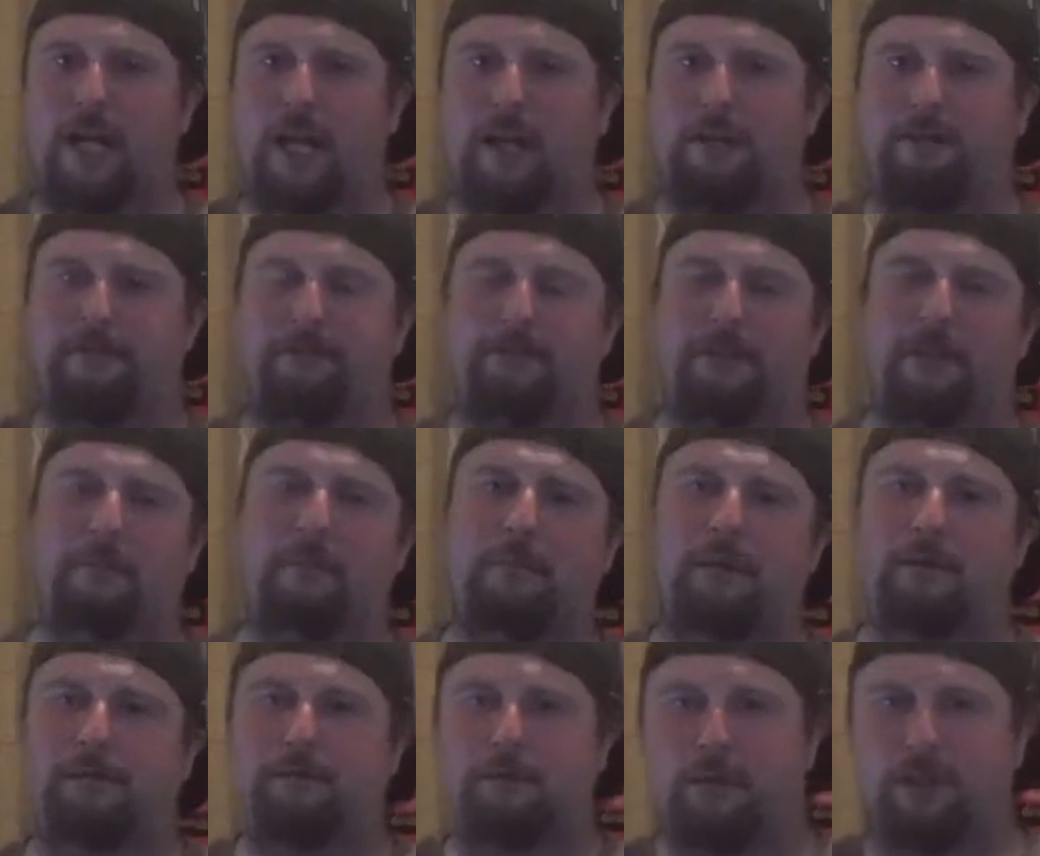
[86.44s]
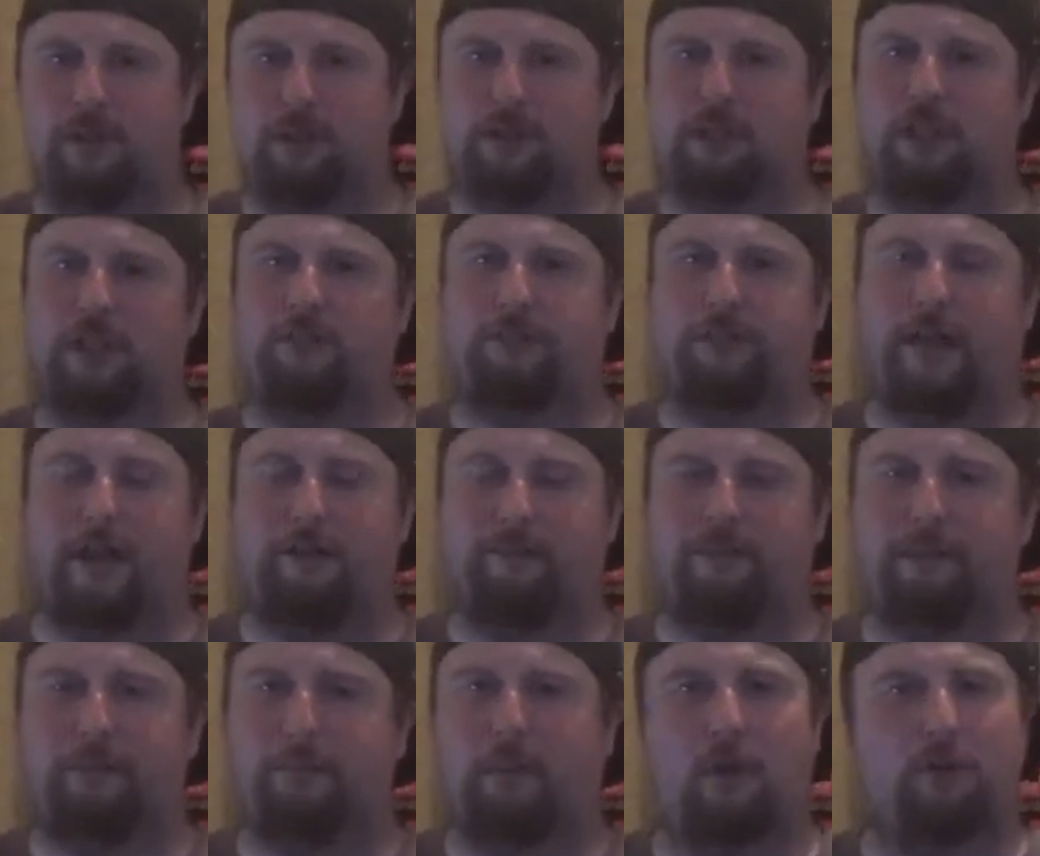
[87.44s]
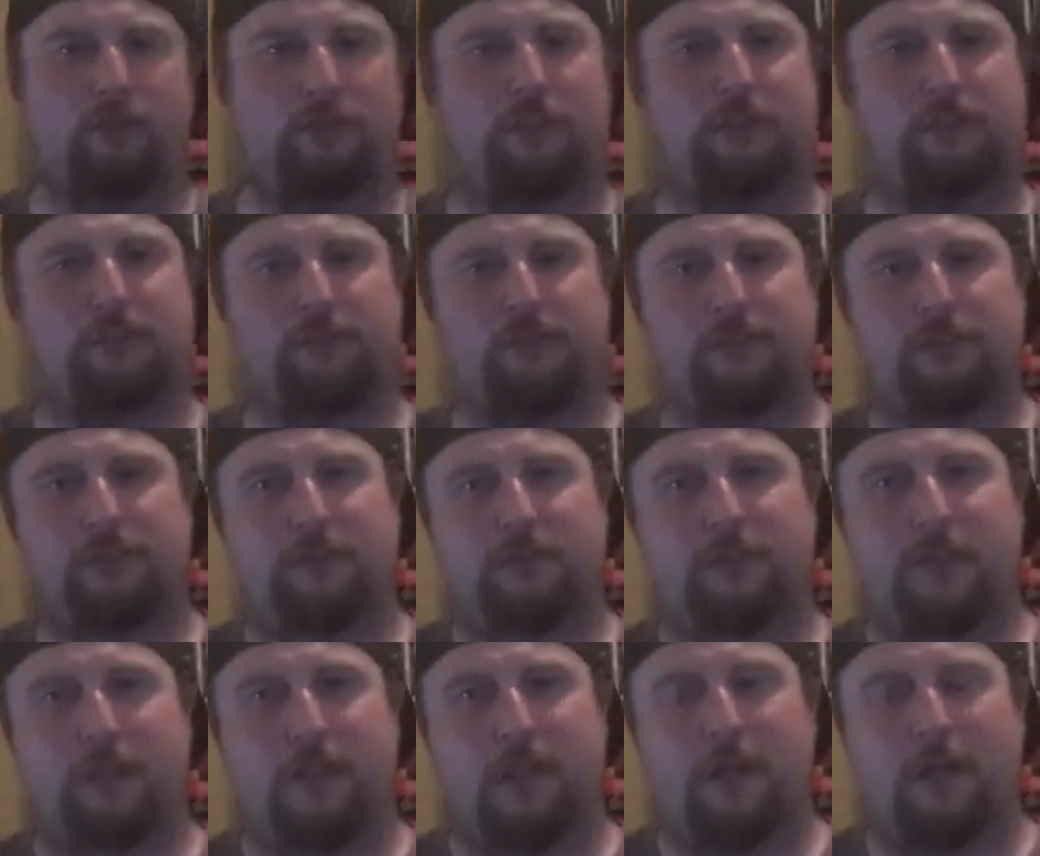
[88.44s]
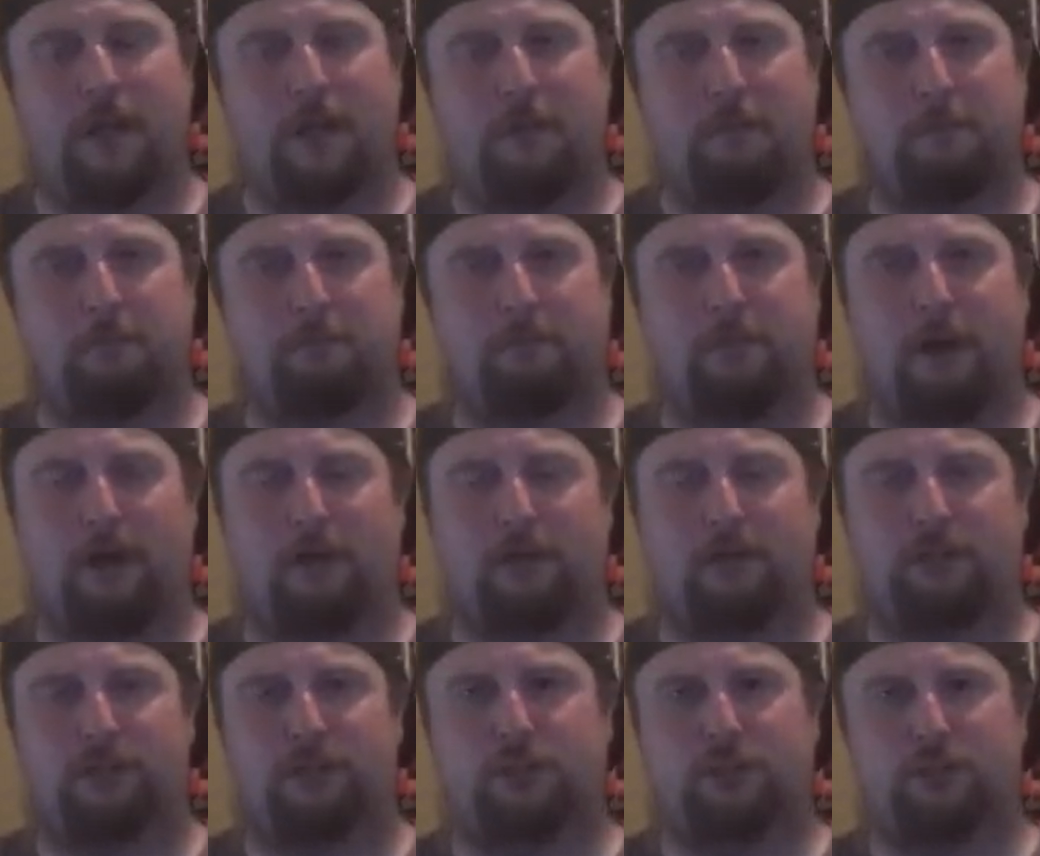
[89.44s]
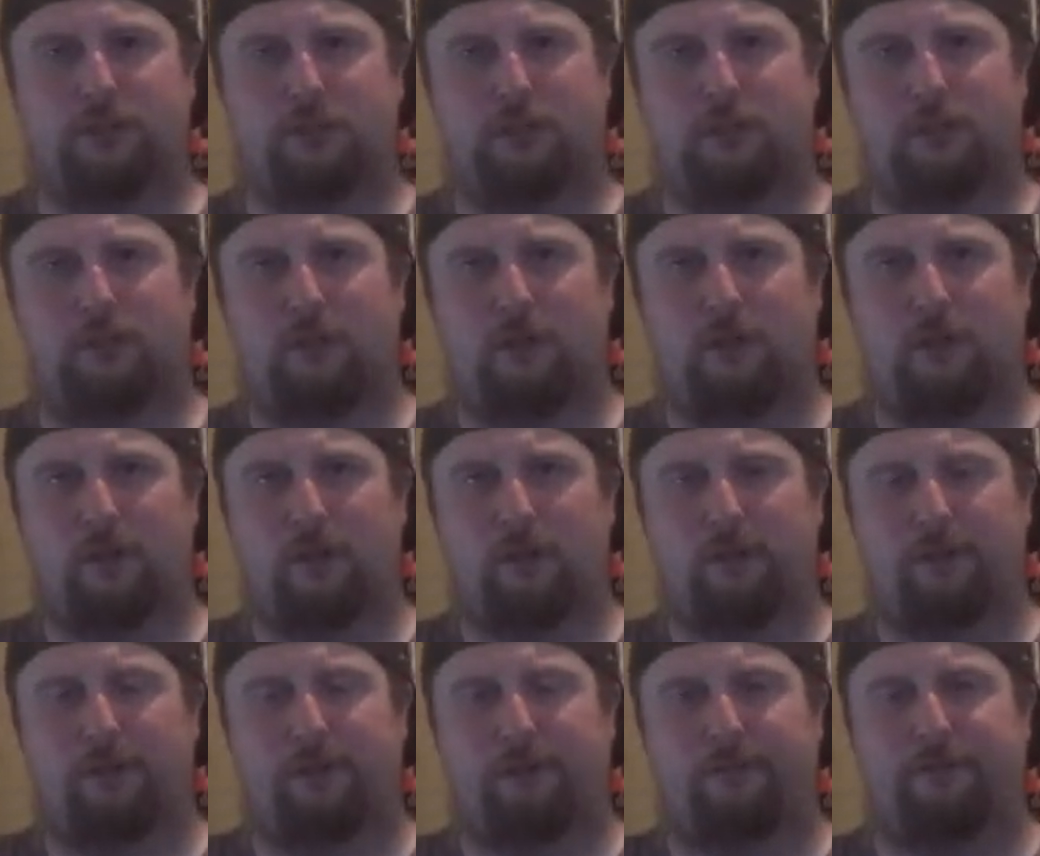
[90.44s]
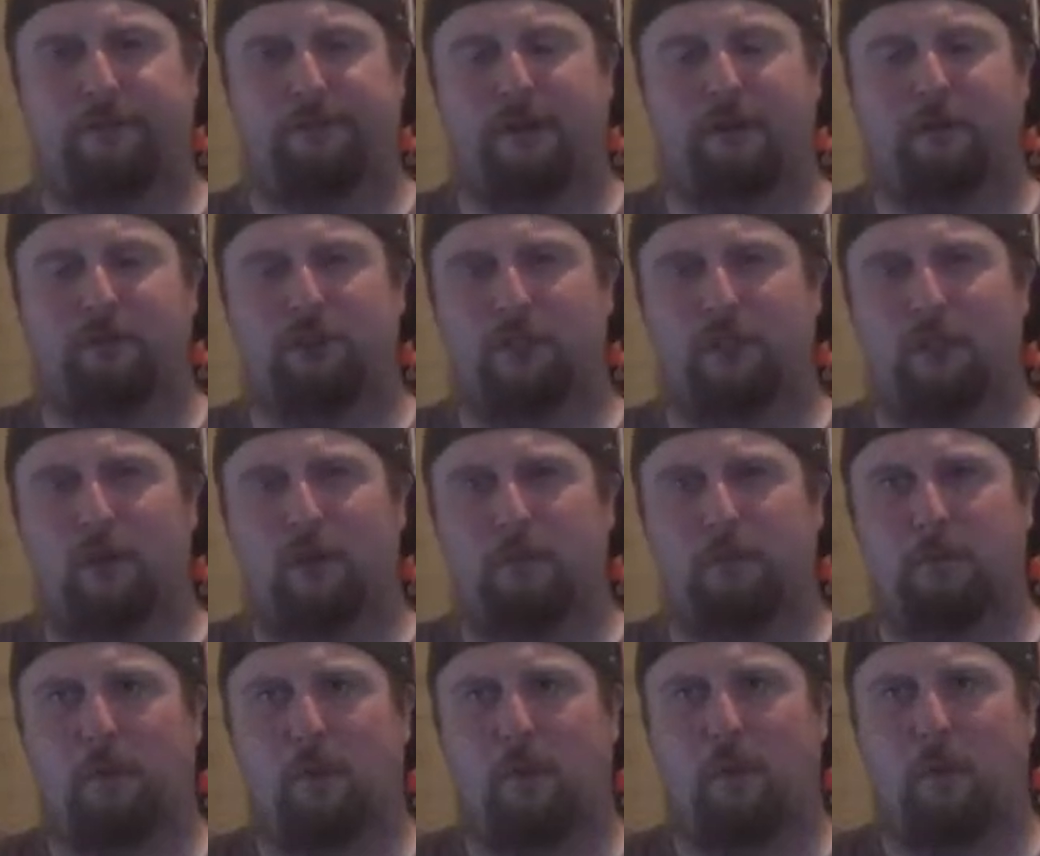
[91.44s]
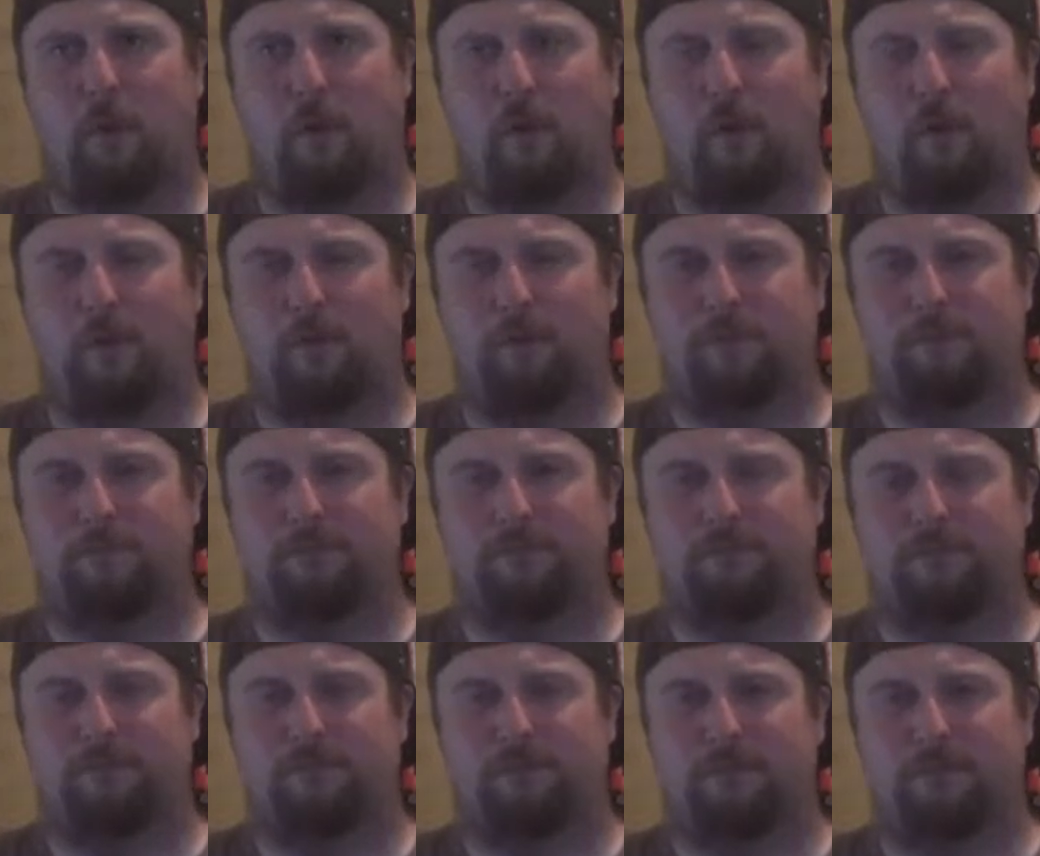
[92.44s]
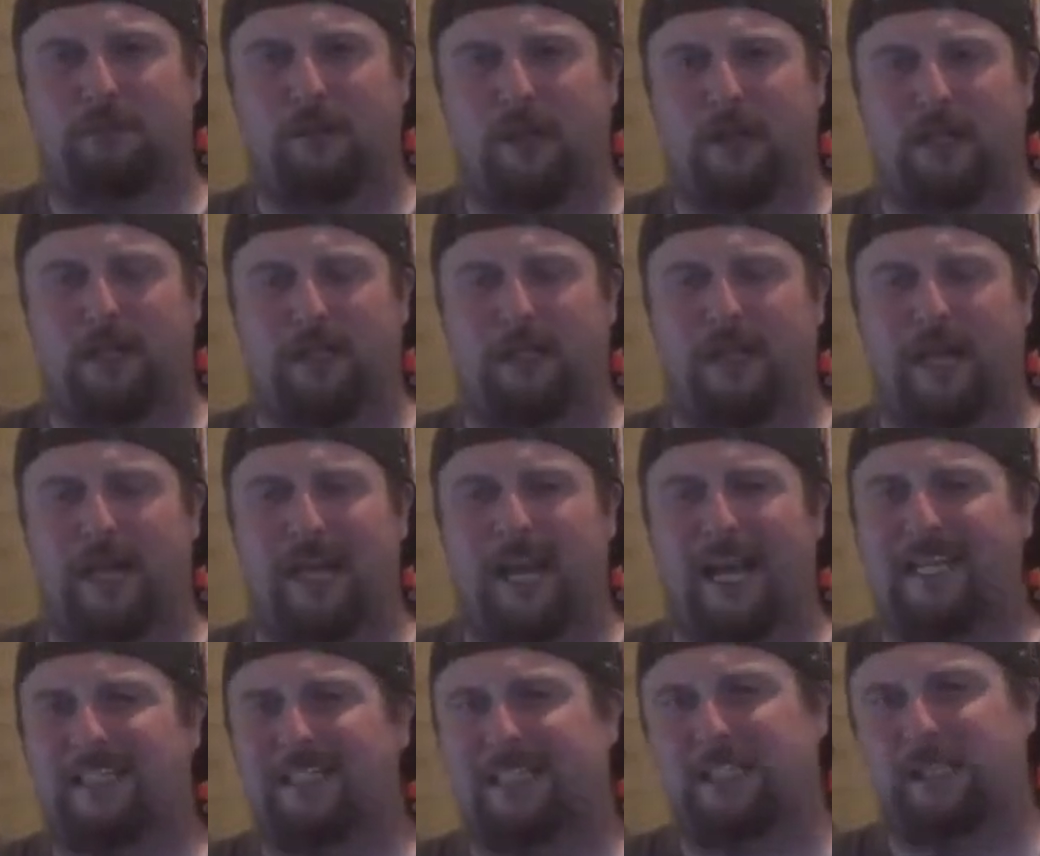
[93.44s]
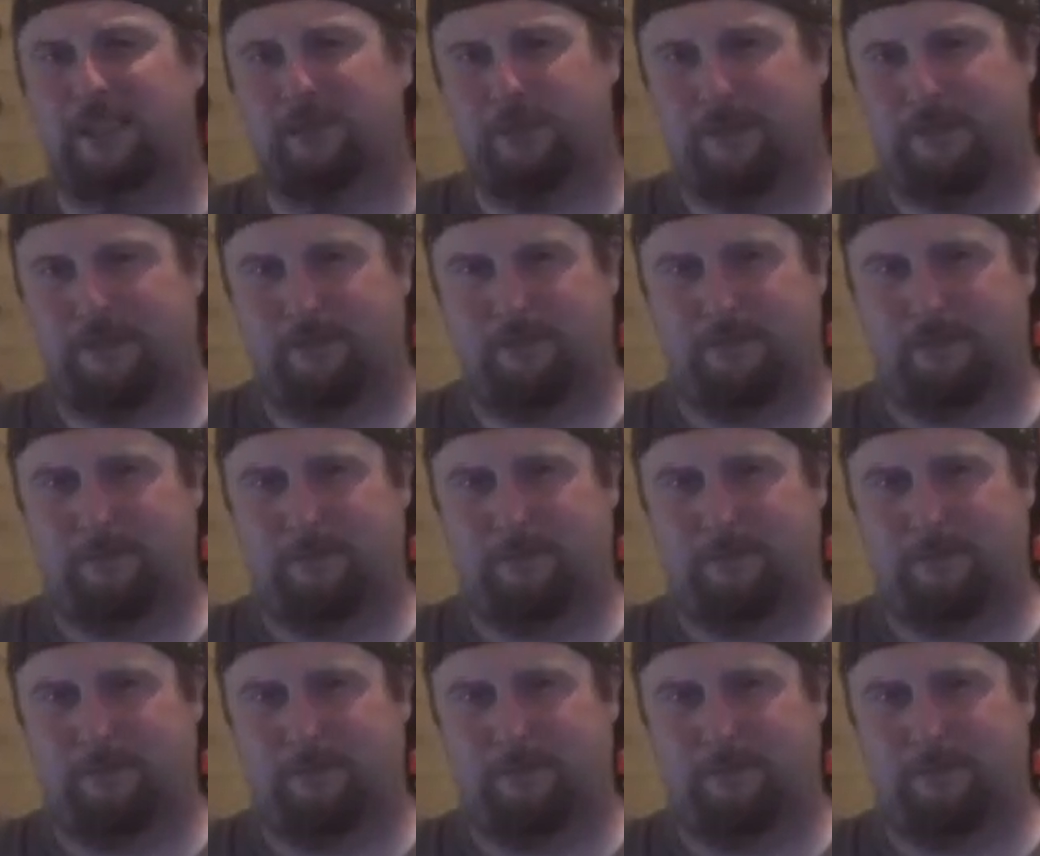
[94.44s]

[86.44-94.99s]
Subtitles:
a female version of Harry Potter, but felt a lot more connected to it.